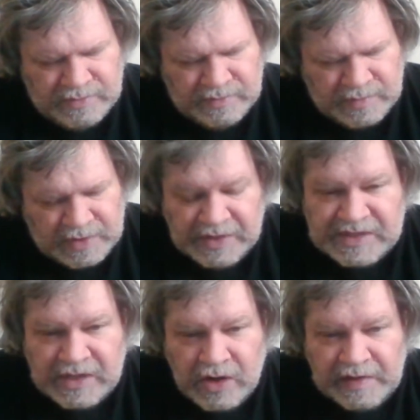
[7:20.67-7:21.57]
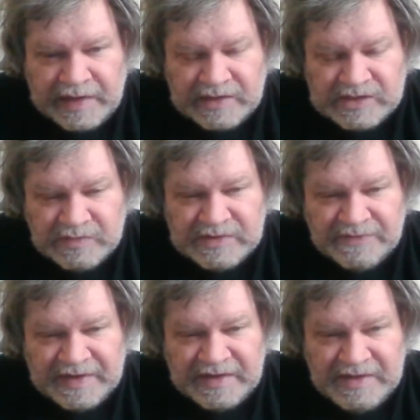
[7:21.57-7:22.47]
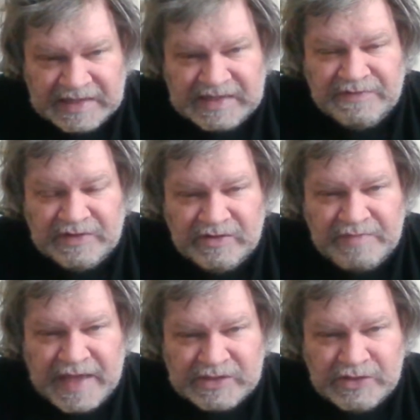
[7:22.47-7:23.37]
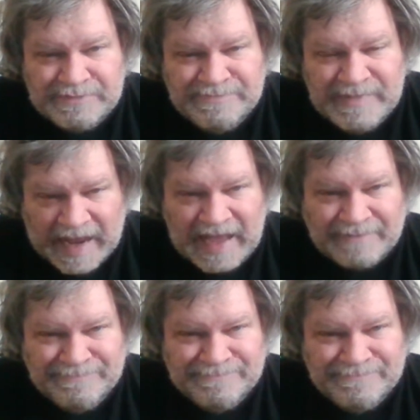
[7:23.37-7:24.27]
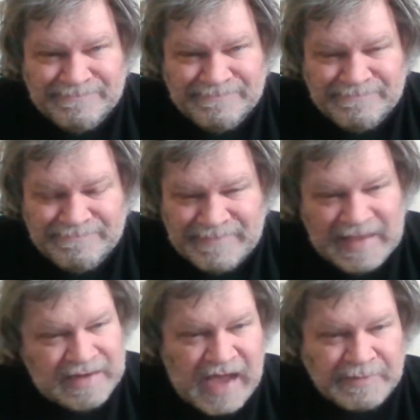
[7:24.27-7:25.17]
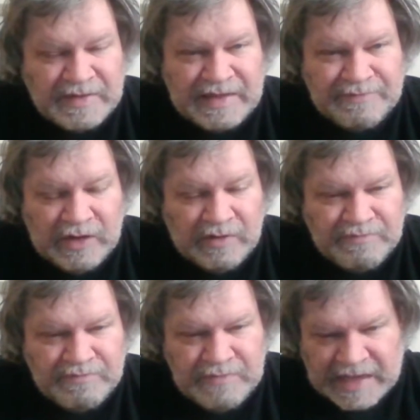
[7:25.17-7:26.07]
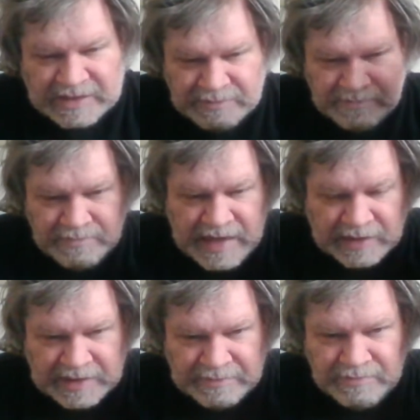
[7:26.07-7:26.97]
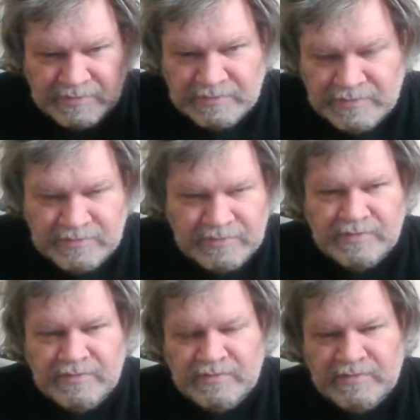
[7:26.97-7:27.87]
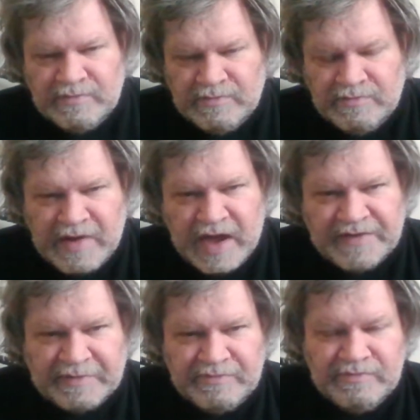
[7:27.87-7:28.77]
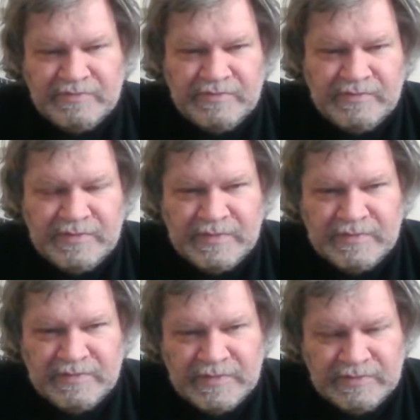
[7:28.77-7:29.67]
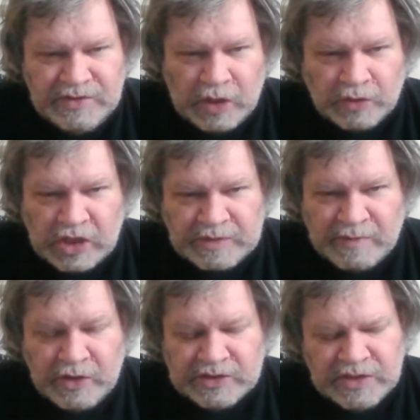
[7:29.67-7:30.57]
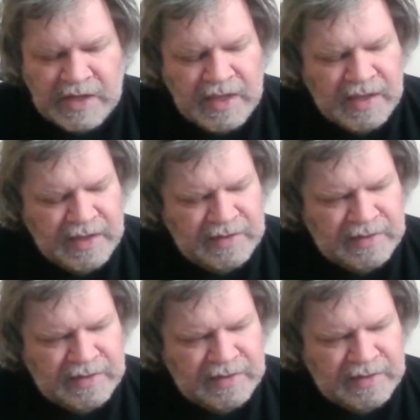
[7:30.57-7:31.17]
Can you say Harlan Ellison was a vindictive little bastard? Yeah. He copped to that, you know. Yes, guilty. Proud of it. Don't touch my words. You know.